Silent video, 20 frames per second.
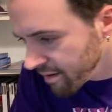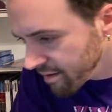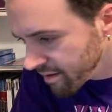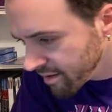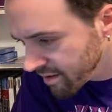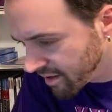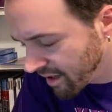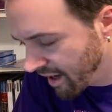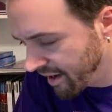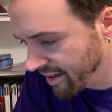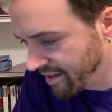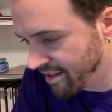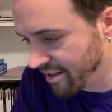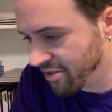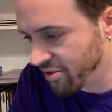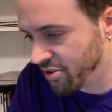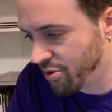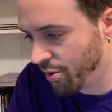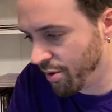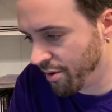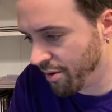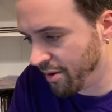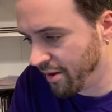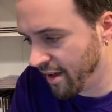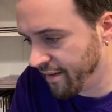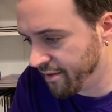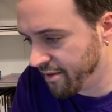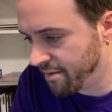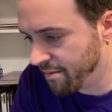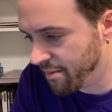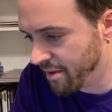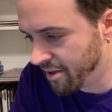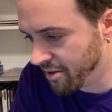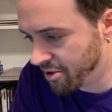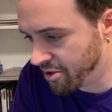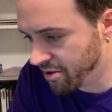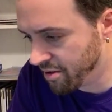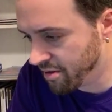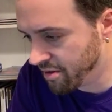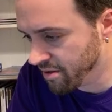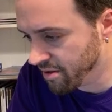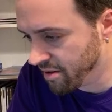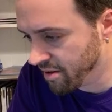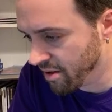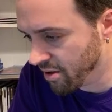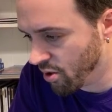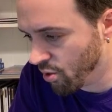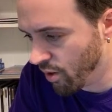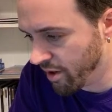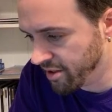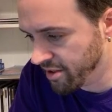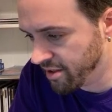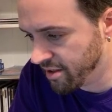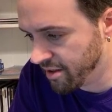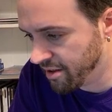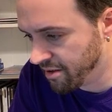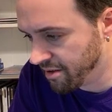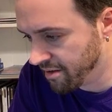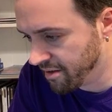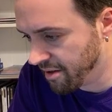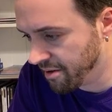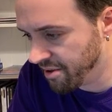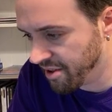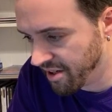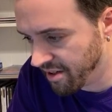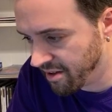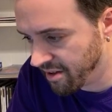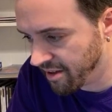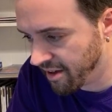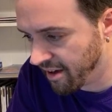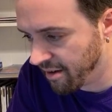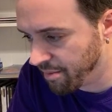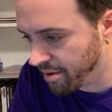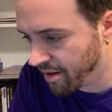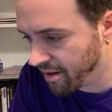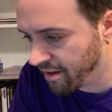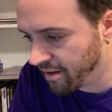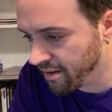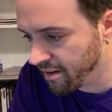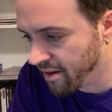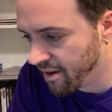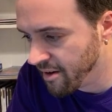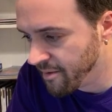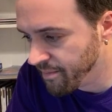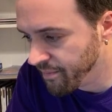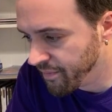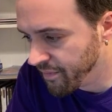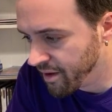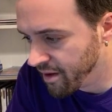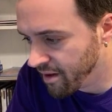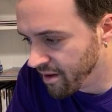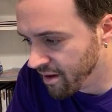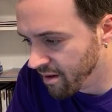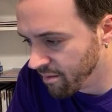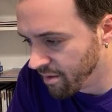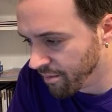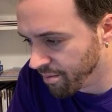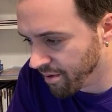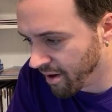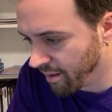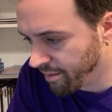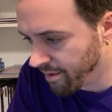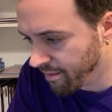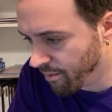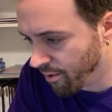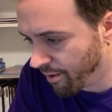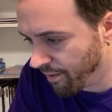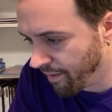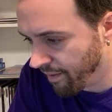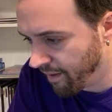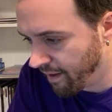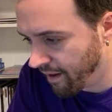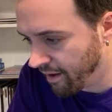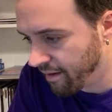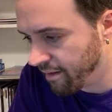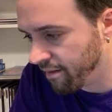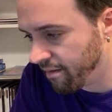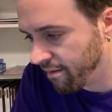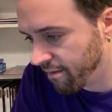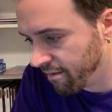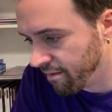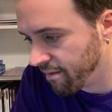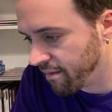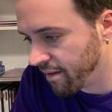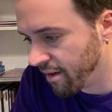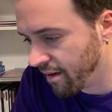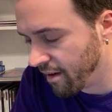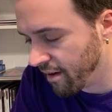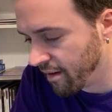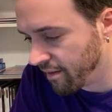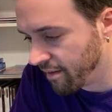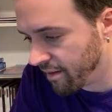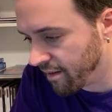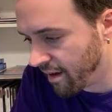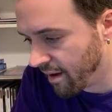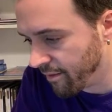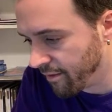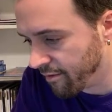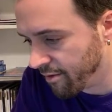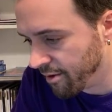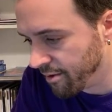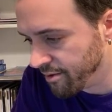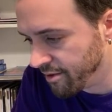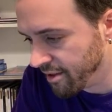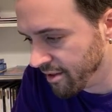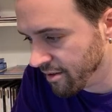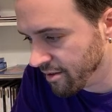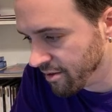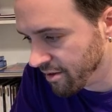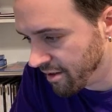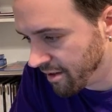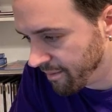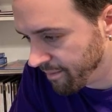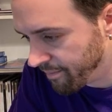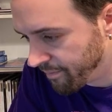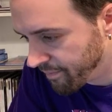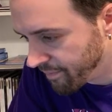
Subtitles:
Scotty says 211 miniatures in the quest tier near the end of the campaign, but probably more than that at the time of closing. Yep.